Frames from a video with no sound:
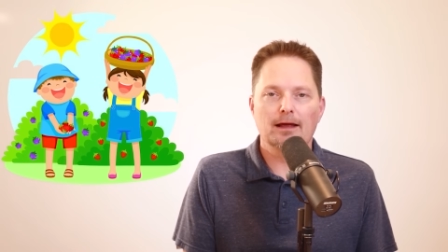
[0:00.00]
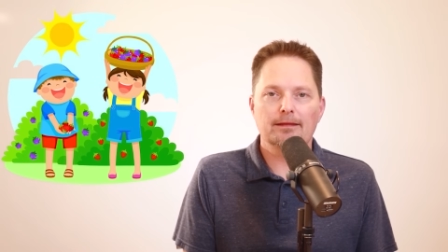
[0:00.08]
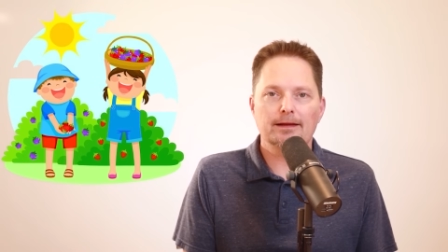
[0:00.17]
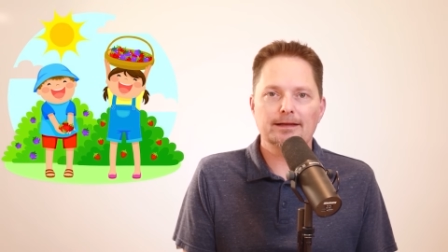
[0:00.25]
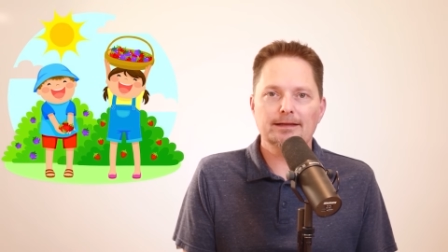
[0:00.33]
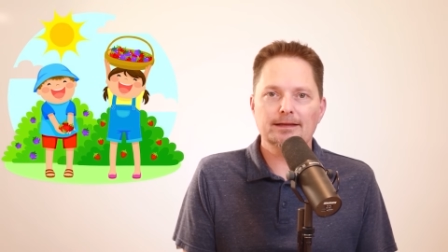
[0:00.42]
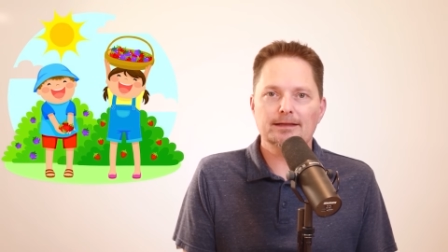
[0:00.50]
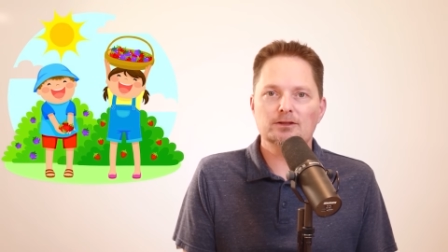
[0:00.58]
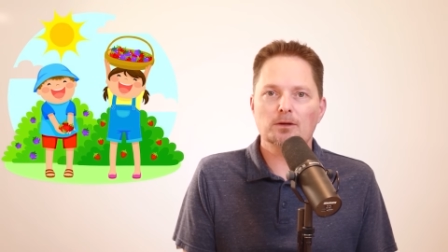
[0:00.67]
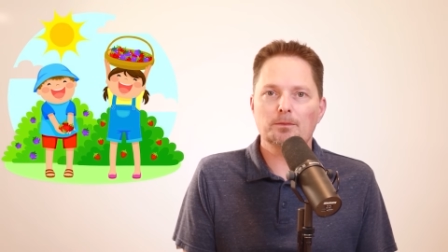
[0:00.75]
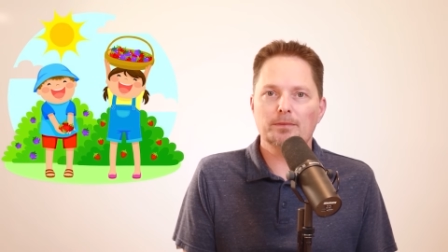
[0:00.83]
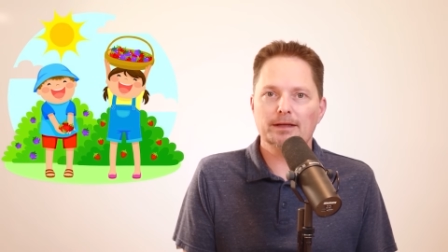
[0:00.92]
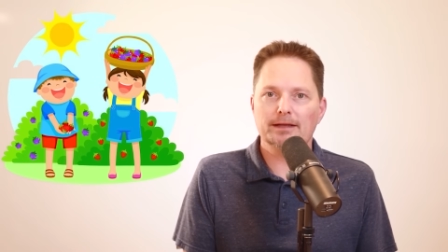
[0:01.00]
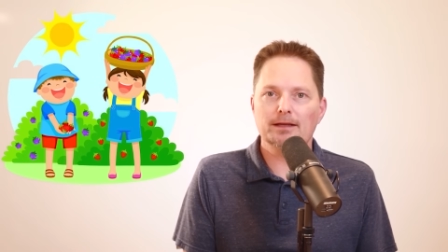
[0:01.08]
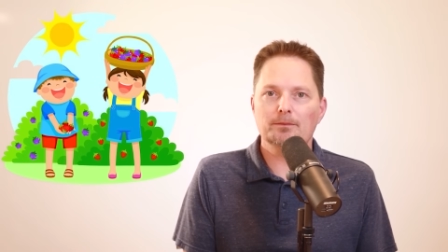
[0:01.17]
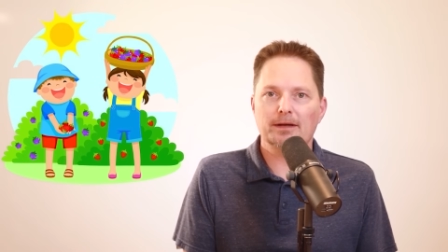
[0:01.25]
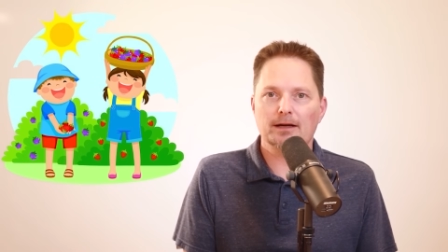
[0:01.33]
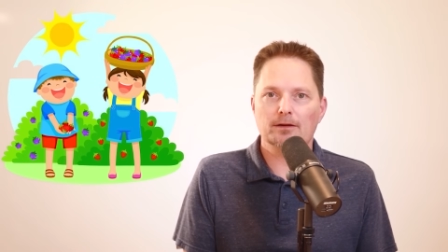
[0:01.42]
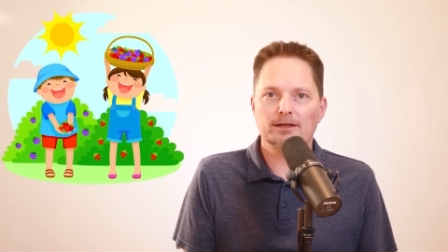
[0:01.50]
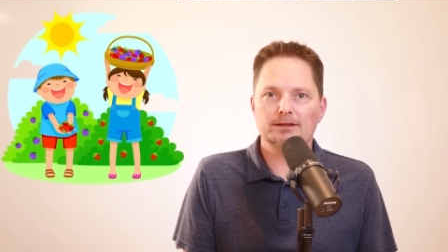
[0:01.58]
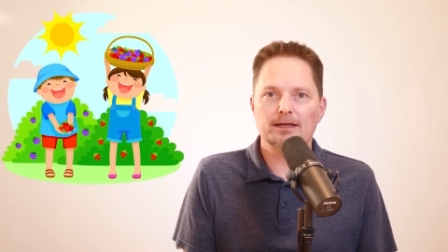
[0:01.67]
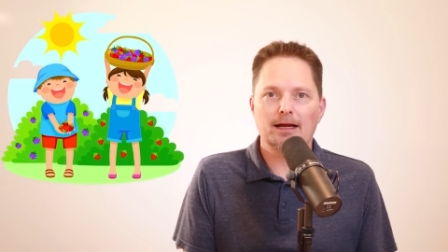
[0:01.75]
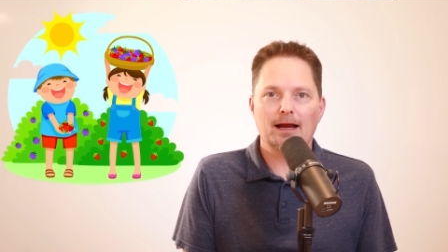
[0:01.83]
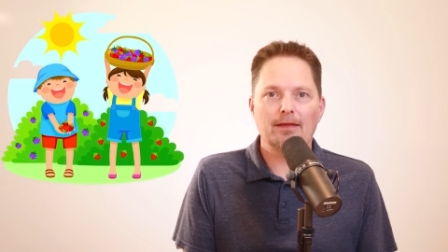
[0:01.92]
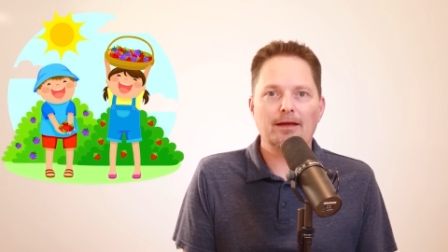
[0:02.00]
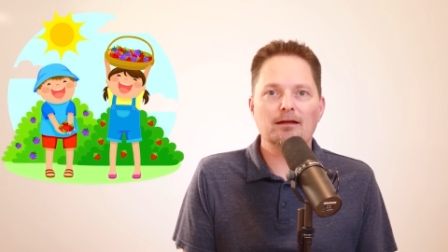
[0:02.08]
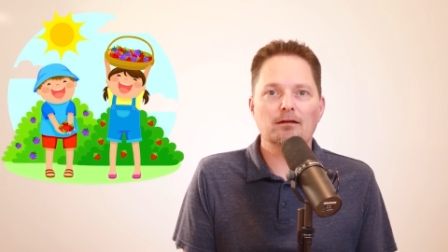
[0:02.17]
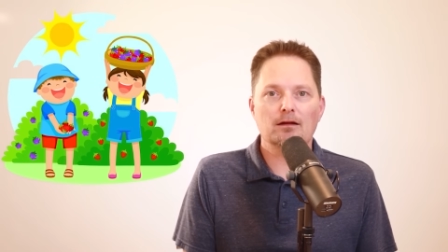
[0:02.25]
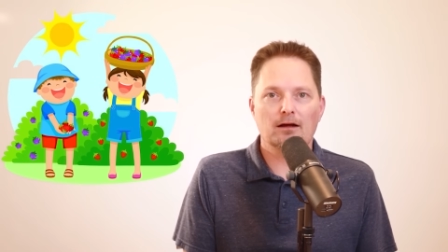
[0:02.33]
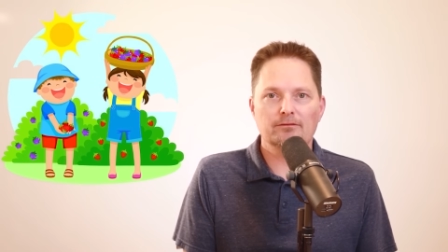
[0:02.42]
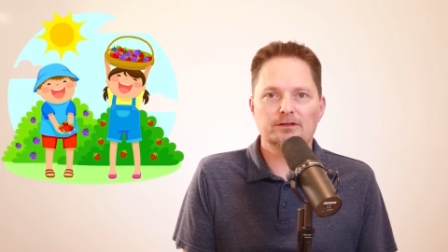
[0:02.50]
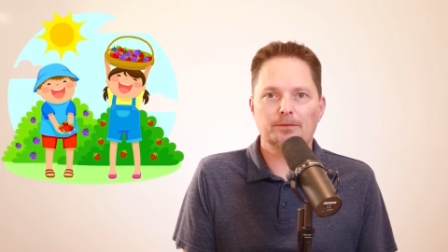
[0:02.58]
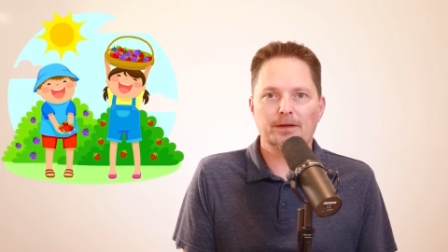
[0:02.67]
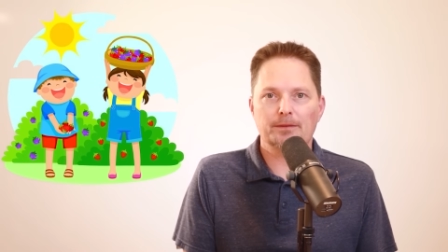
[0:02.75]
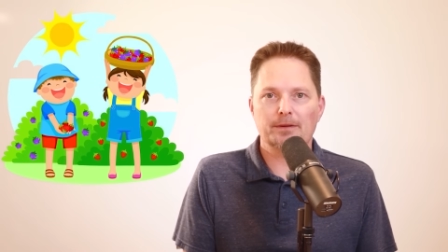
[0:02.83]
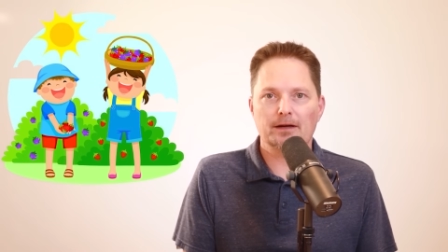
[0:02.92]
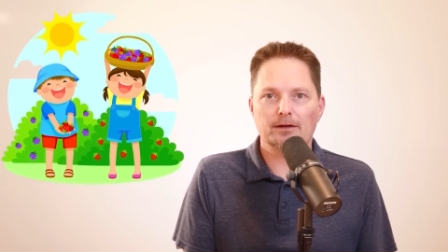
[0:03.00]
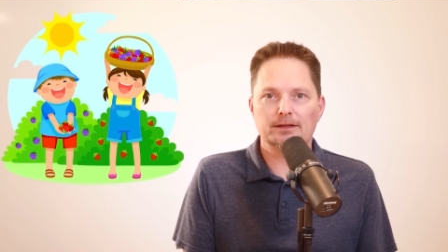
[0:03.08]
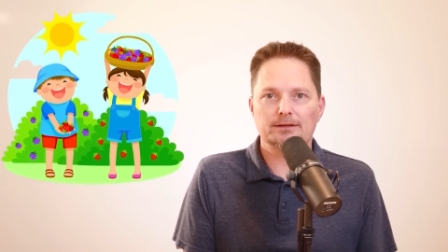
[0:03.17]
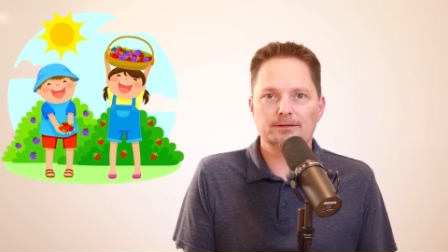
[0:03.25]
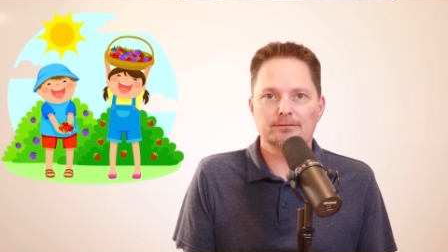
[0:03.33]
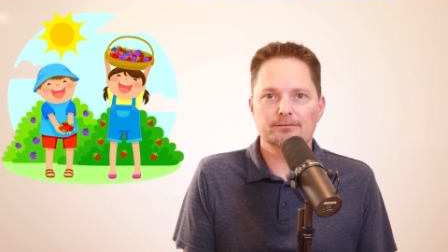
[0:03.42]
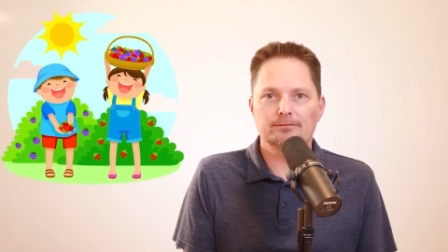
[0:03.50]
The kids are picking berries, and they love to pick berries.